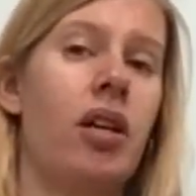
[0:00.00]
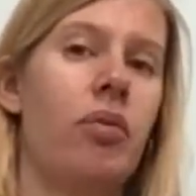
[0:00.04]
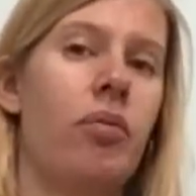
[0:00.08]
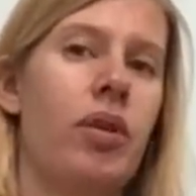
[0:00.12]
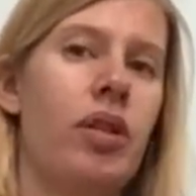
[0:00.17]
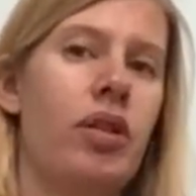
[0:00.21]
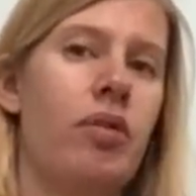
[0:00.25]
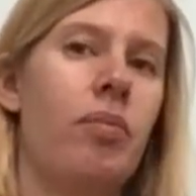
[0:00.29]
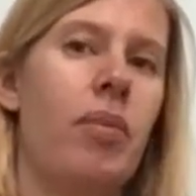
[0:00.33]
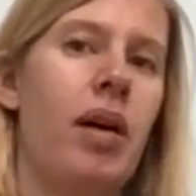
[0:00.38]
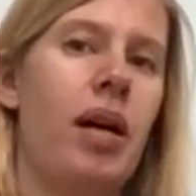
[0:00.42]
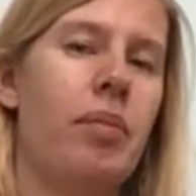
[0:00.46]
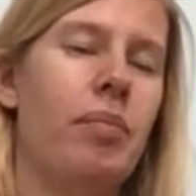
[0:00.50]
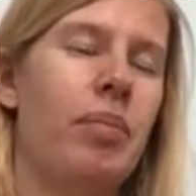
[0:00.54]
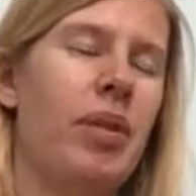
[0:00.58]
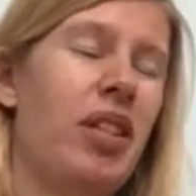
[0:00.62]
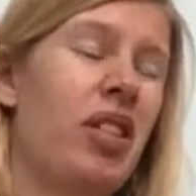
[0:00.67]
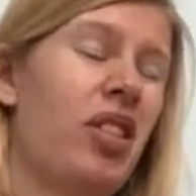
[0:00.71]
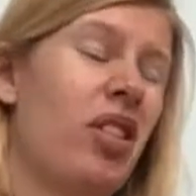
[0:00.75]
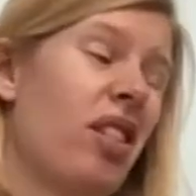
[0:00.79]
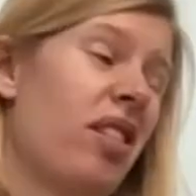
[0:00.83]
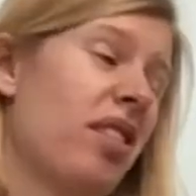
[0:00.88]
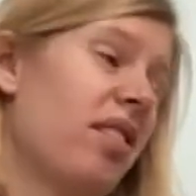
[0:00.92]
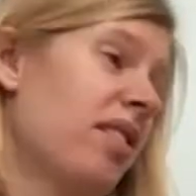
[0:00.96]
which might be
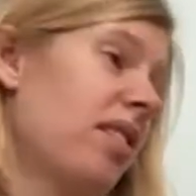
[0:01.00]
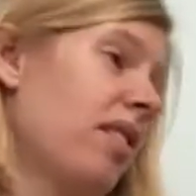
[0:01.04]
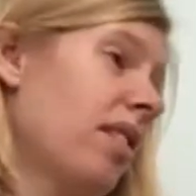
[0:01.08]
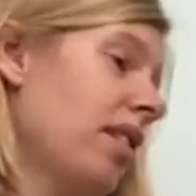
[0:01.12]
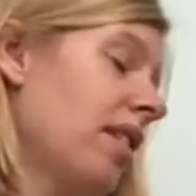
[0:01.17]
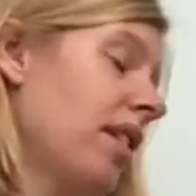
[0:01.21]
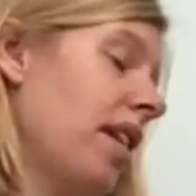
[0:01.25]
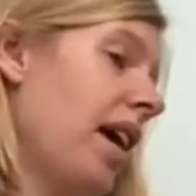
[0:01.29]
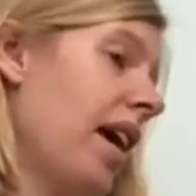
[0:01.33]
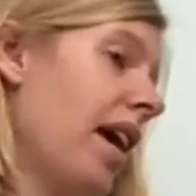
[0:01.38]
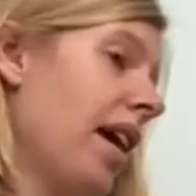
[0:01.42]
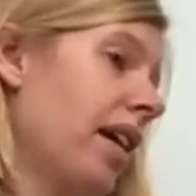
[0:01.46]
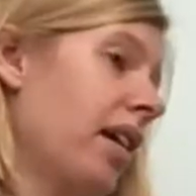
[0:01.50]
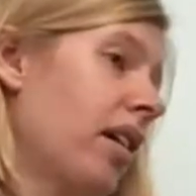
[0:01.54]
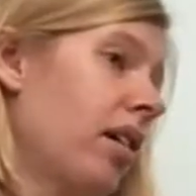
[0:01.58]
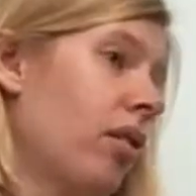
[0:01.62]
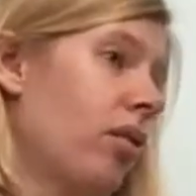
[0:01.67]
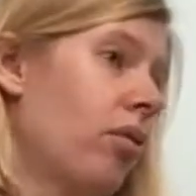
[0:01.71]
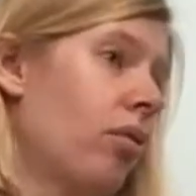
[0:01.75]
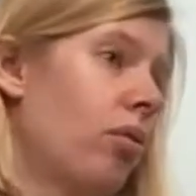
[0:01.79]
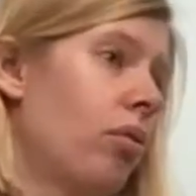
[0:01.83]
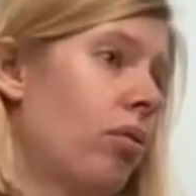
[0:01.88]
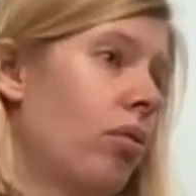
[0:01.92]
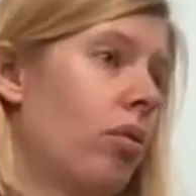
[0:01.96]
just the neck
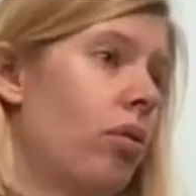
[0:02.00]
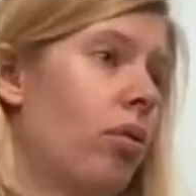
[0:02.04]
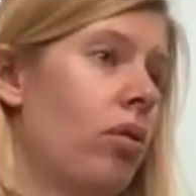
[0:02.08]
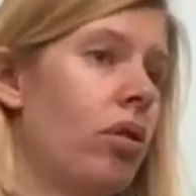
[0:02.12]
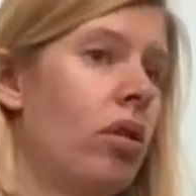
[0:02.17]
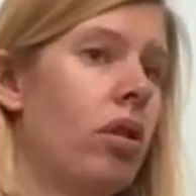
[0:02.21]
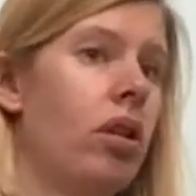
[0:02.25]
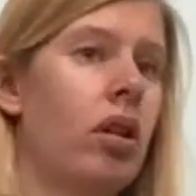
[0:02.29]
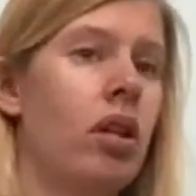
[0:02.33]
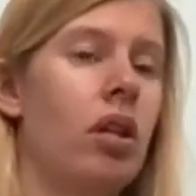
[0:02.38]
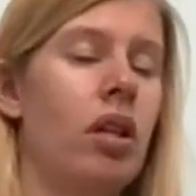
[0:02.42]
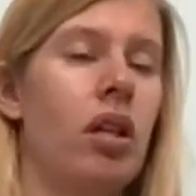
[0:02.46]
or